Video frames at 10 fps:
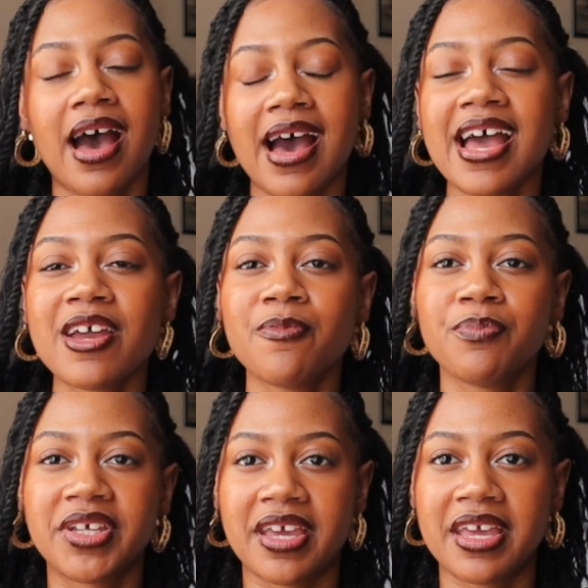I
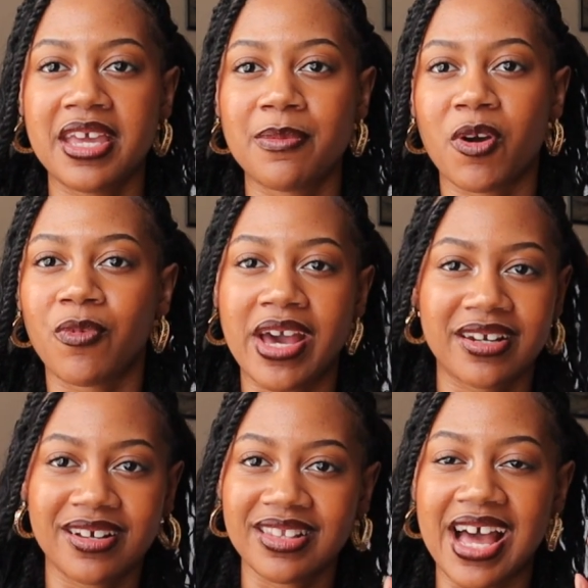became
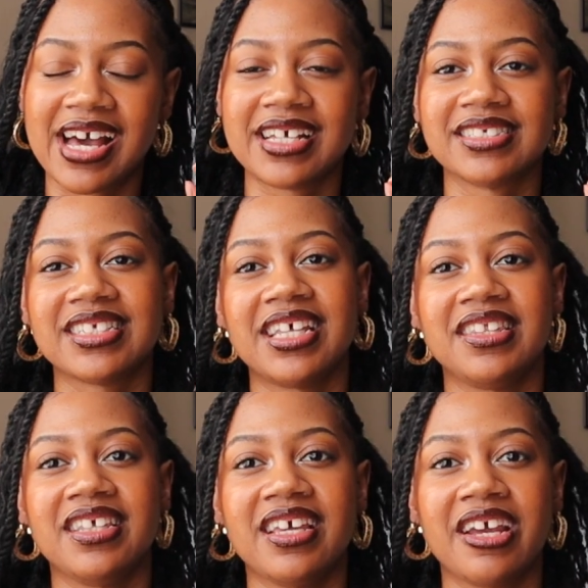radicalized
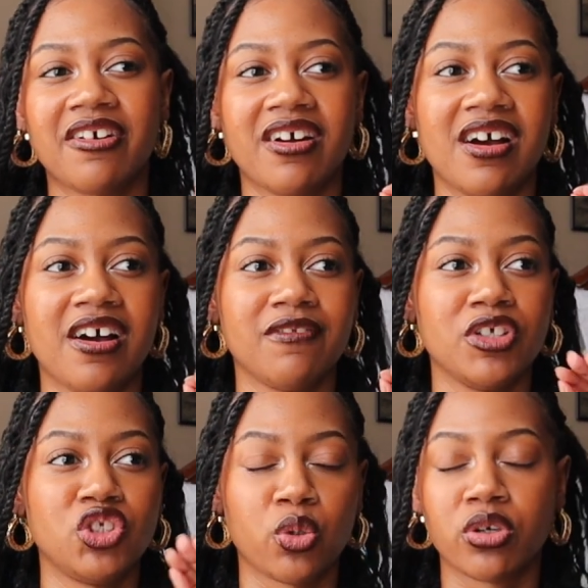in the era of
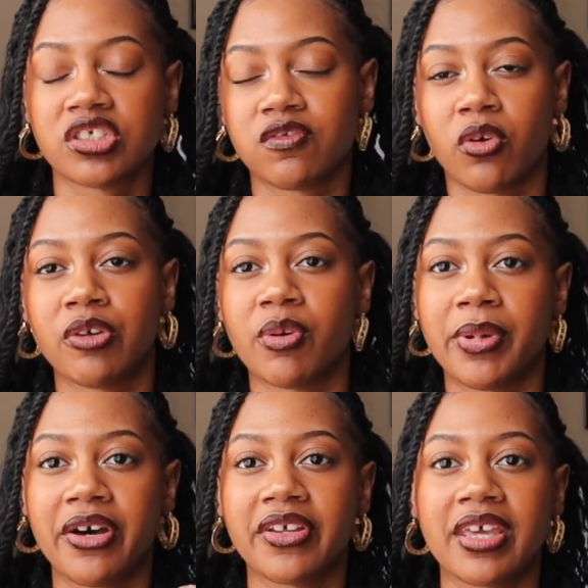the George Floyd
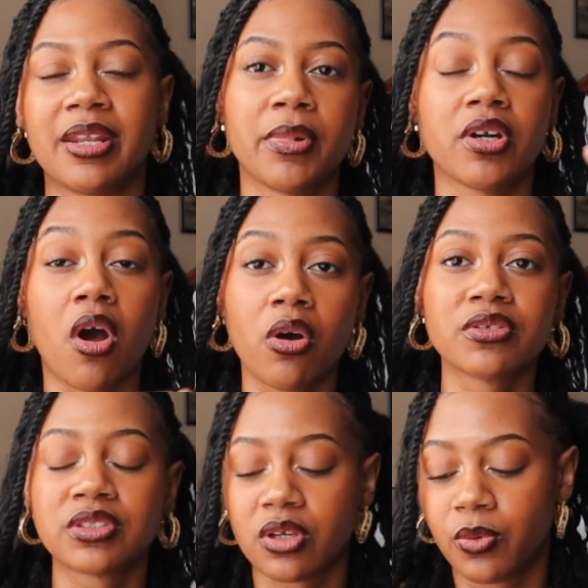rebellion, but
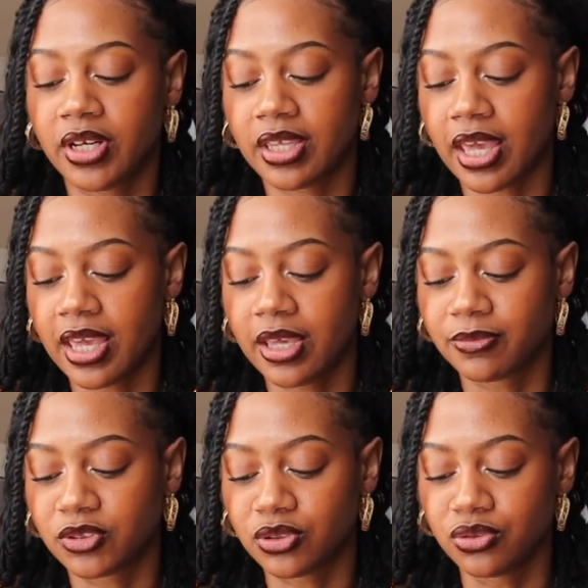also when it
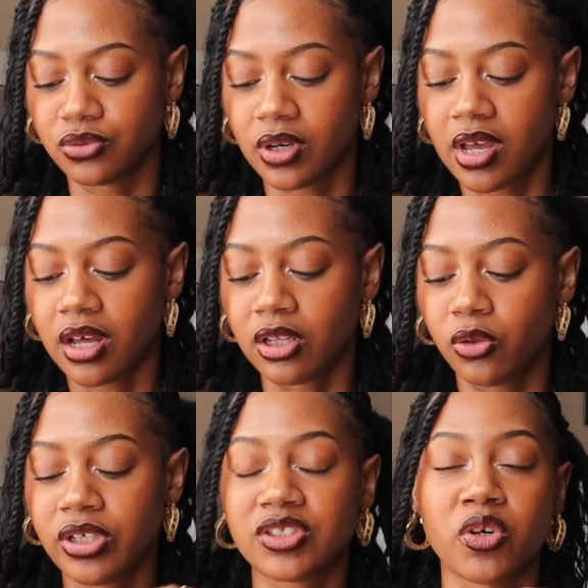came to
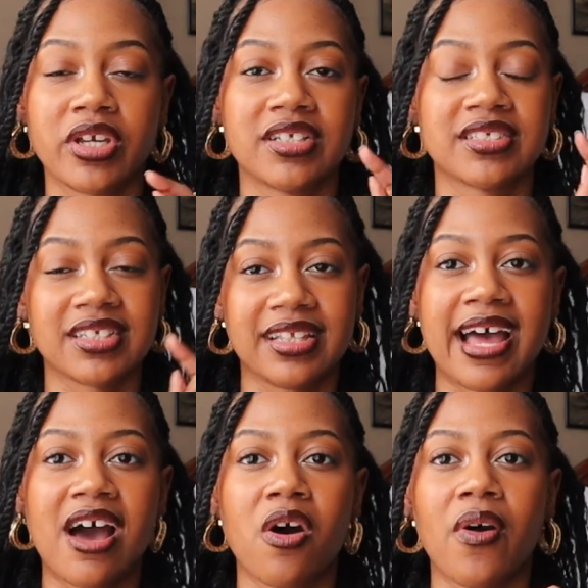Oluwatoyin
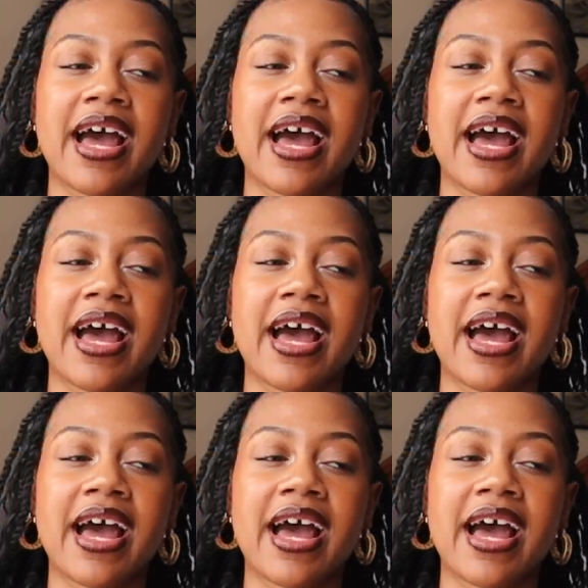Salau.